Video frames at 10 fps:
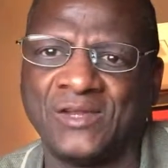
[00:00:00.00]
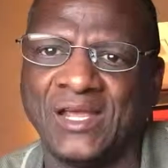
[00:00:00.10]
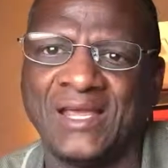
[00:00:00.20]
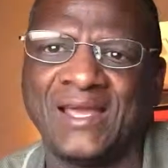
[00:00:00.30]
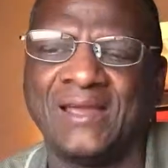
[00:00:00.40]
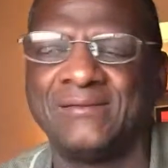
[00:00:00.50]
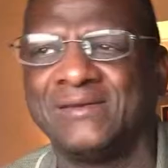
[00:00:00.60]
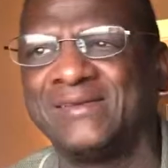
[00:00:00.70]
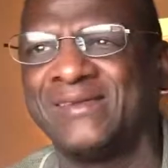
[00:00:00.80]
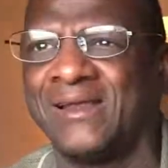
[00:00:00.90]
day.
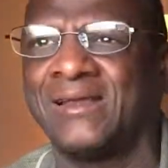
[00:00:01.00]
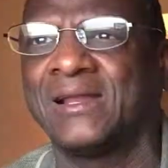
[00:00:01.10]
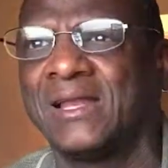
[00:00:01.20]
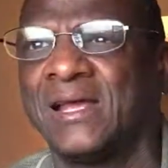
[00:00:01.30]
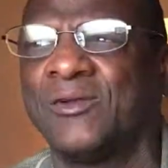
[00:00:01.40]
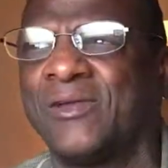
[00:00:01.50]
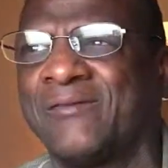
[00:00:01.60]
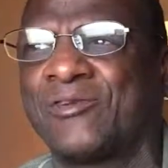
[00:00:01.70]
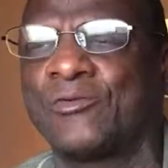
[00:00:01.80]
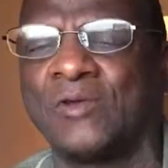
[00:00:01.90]
Technically, I don't
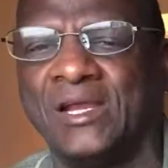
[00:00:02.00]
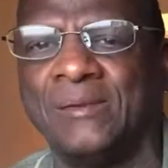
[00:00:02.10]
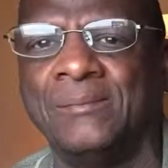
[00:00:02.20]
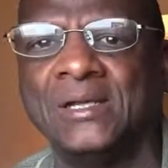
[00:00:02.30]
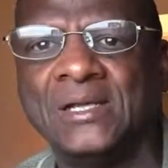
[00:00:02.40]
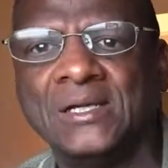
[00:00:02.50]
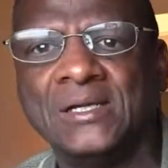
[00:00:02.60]
have to read them,